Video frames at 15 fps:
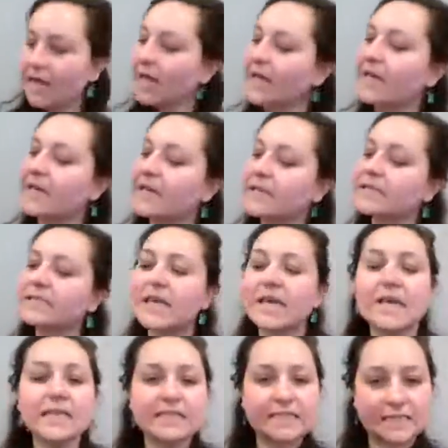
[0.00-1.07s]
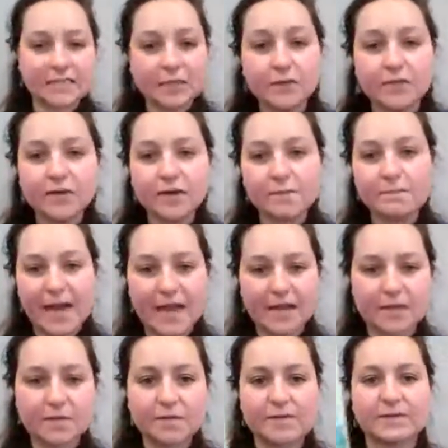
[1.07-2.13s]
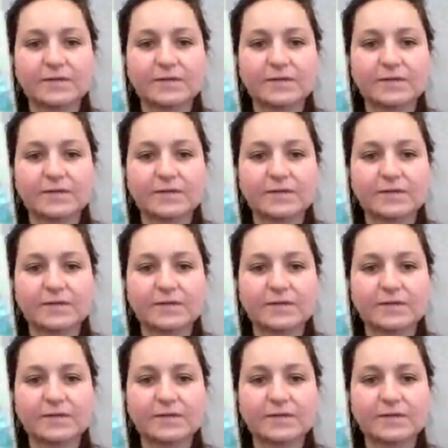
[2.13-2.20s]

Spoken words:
is Silver Meadows